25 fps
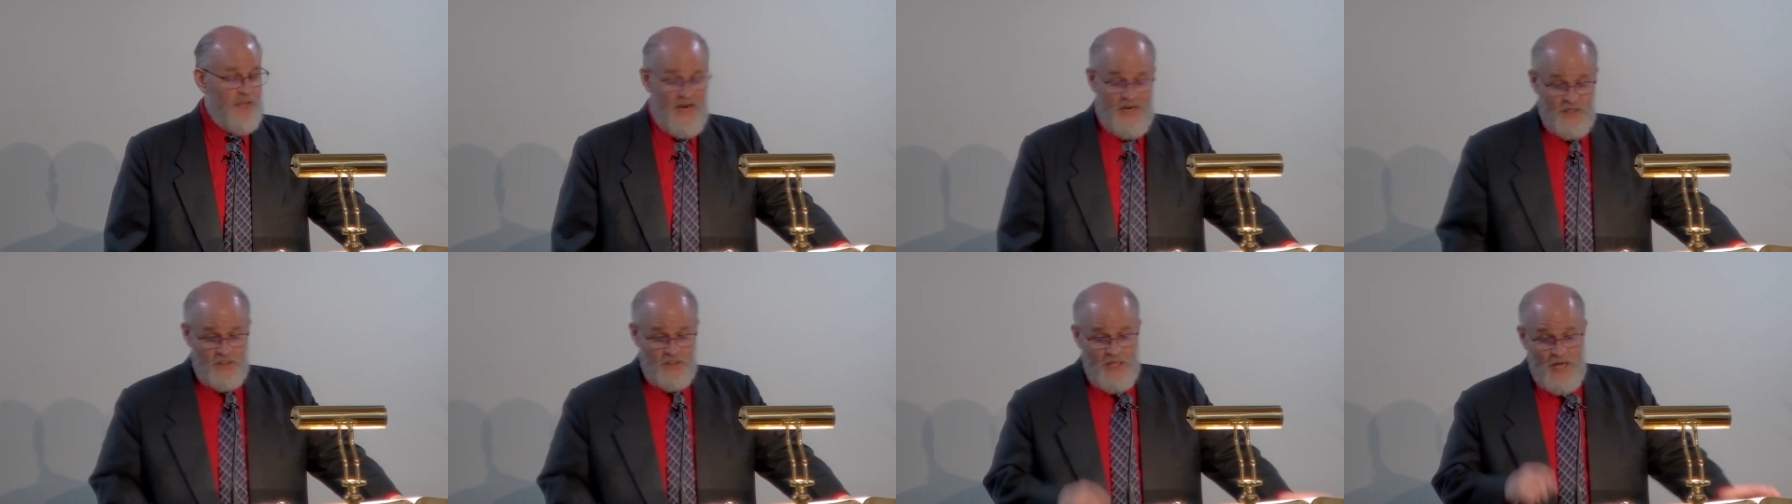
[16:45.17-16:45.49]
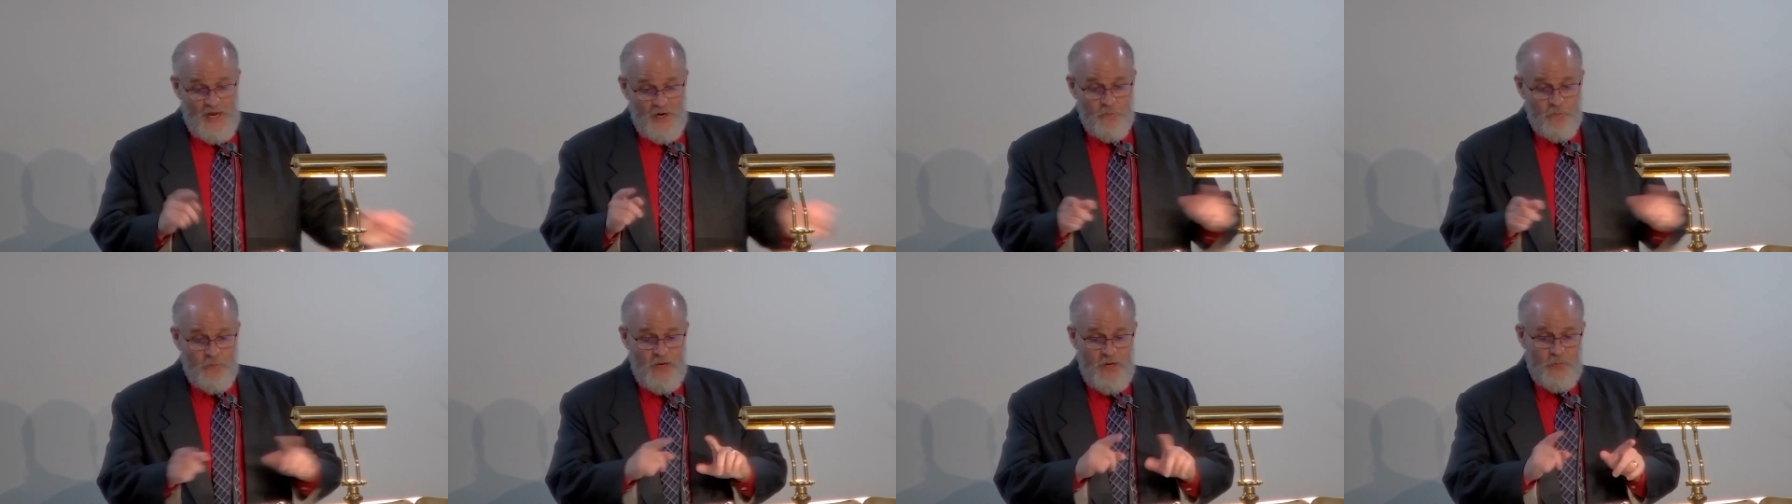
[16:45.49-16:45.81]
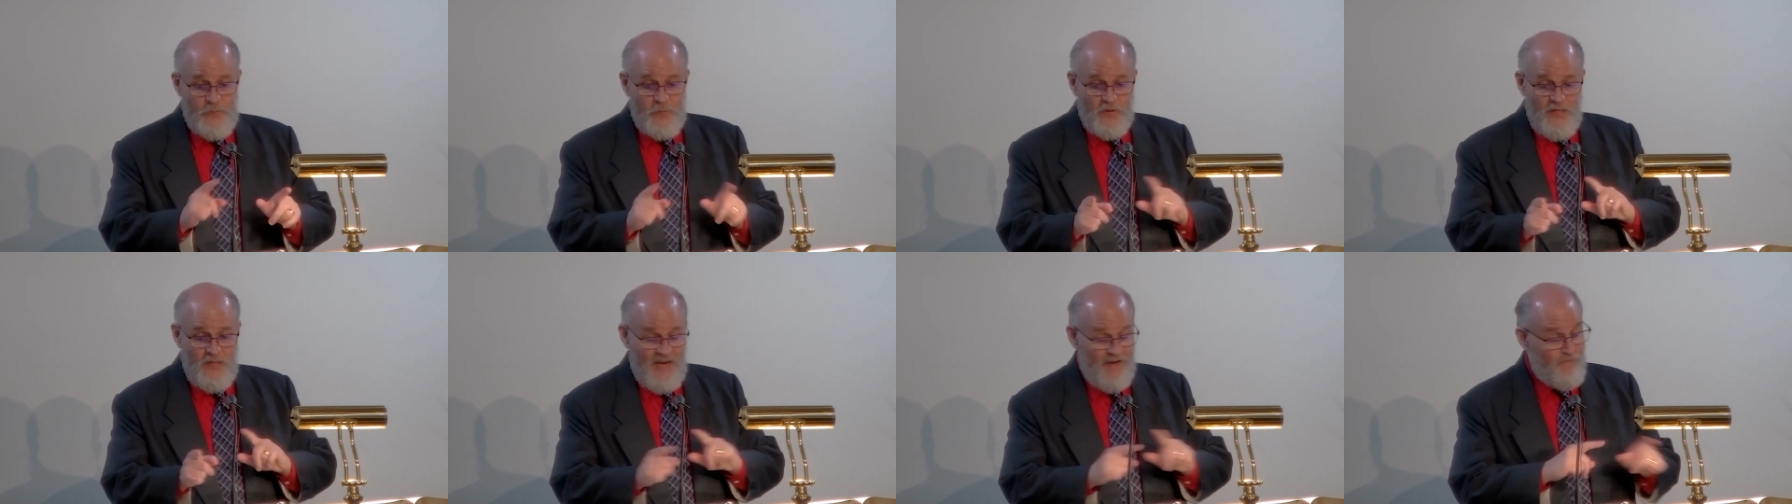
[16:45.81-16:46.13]
And a lot of
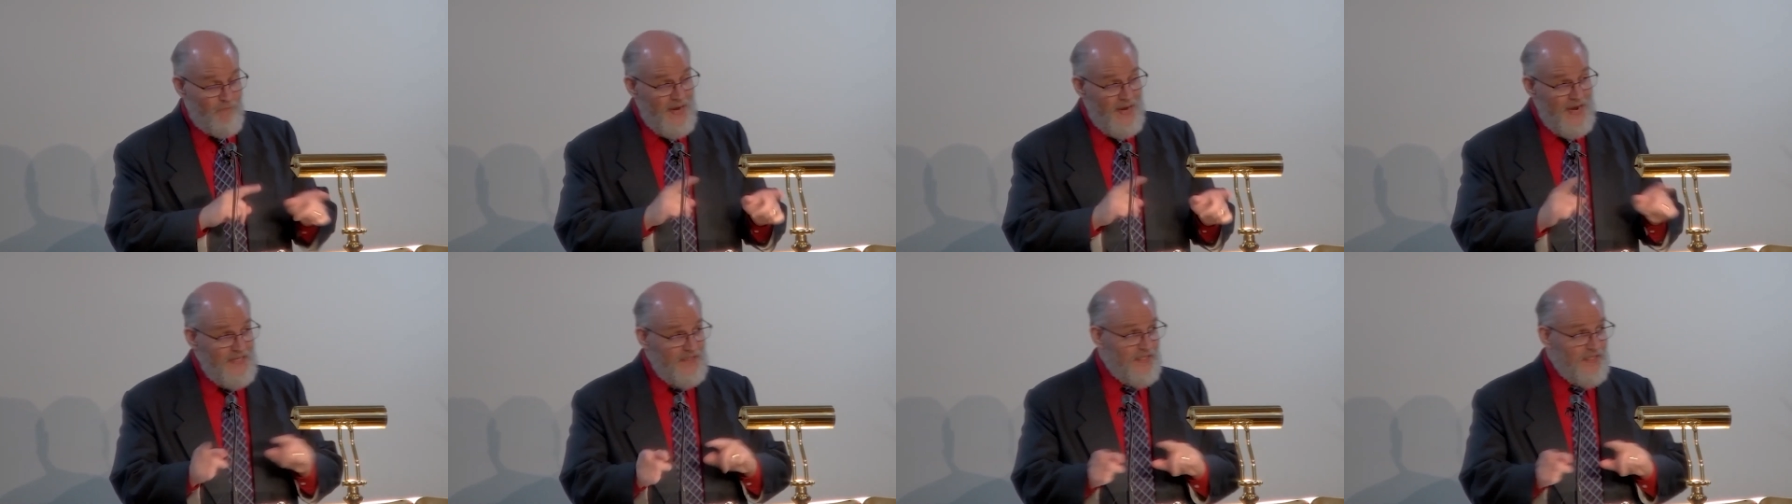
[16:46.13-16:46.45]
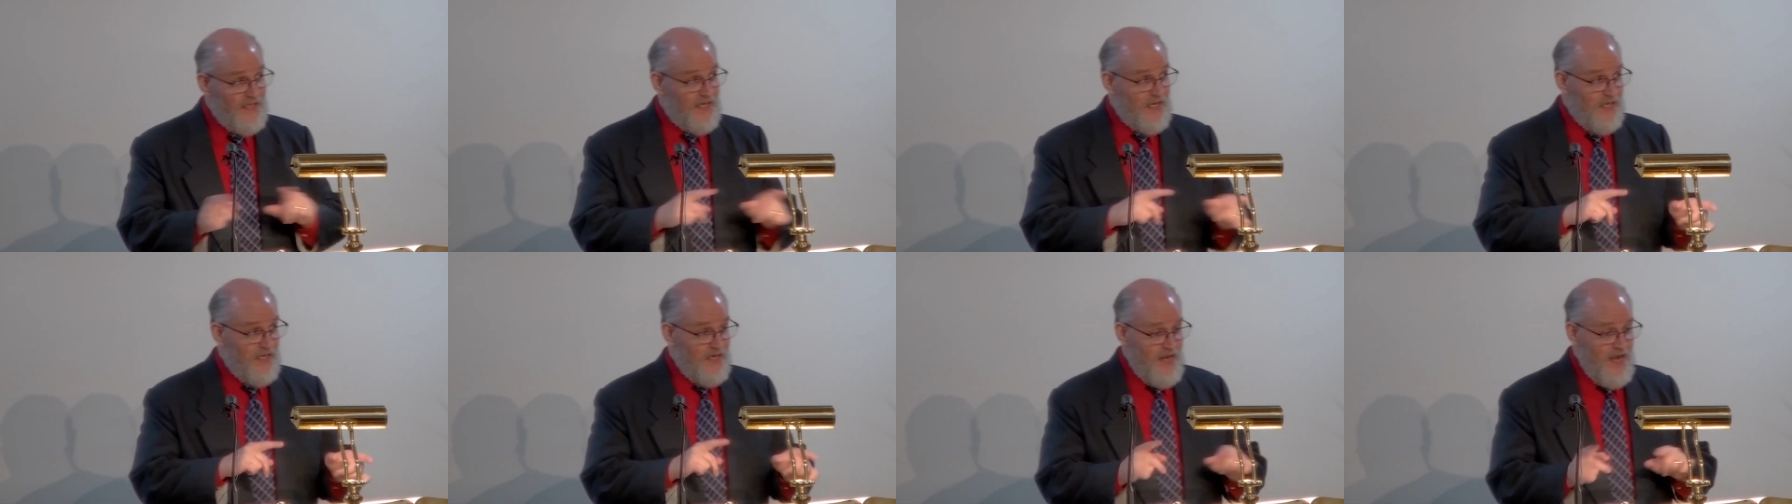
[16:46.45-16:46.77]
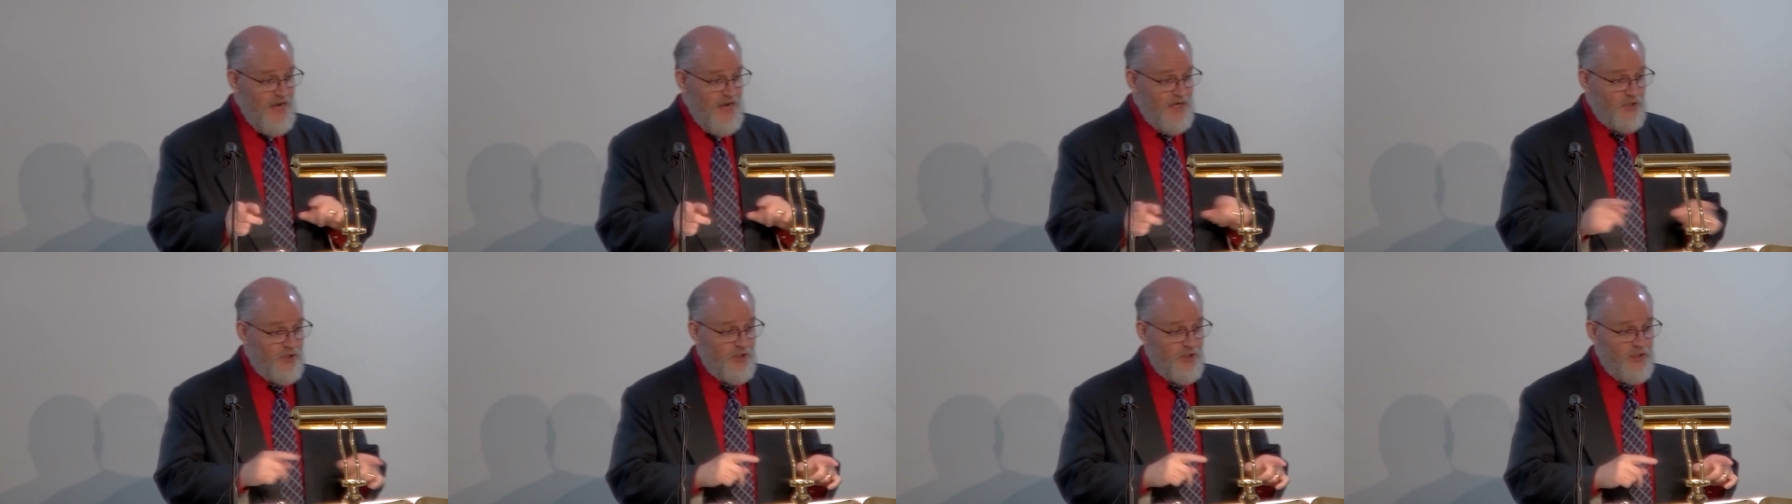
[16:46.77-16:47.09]
people have made the
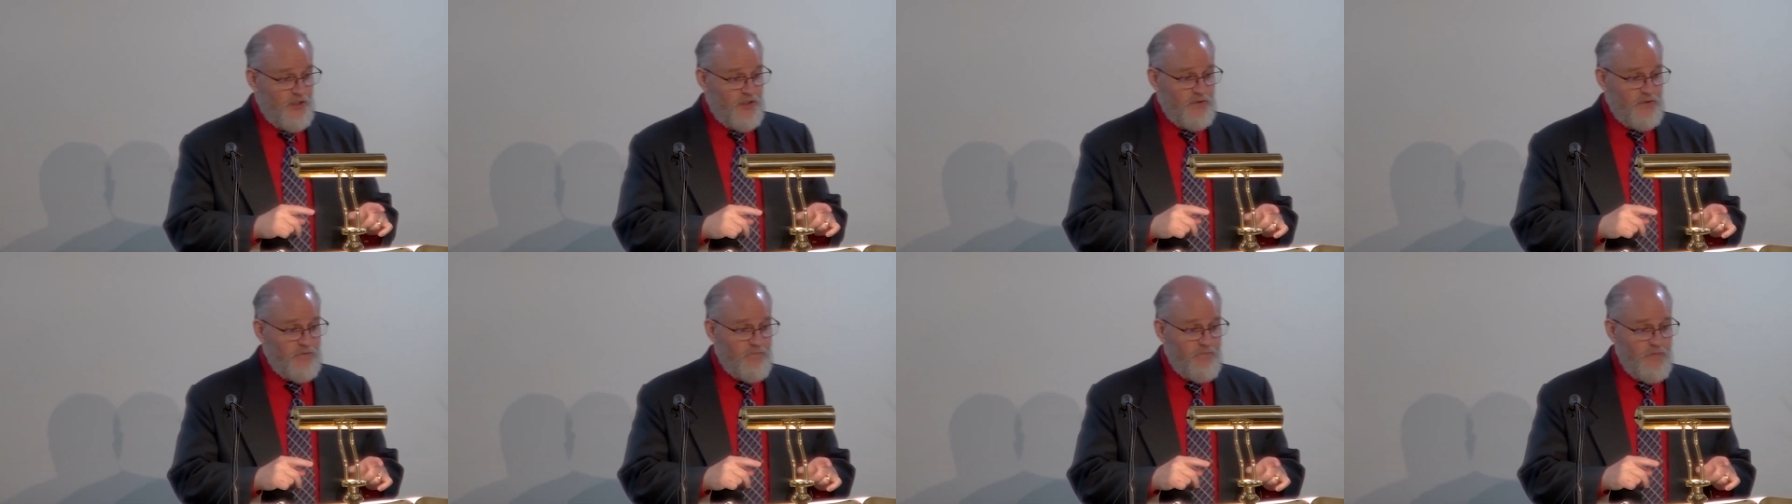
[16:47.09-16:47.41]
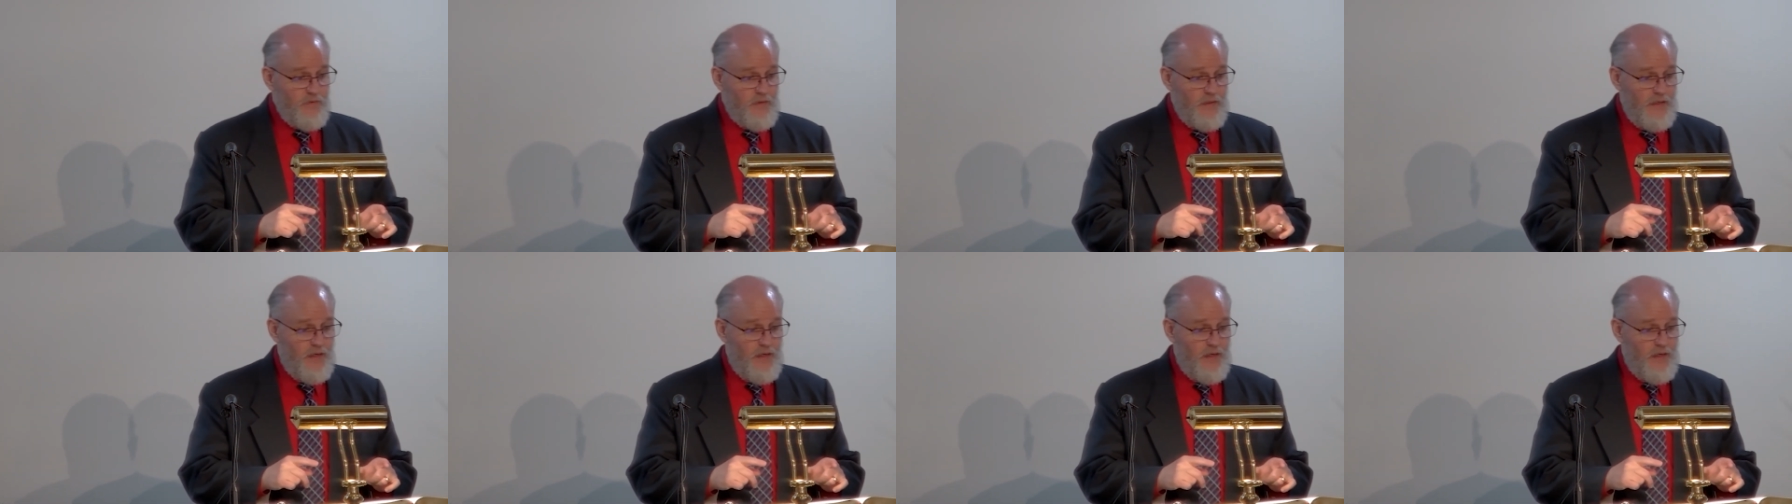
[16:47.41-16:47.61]
connection,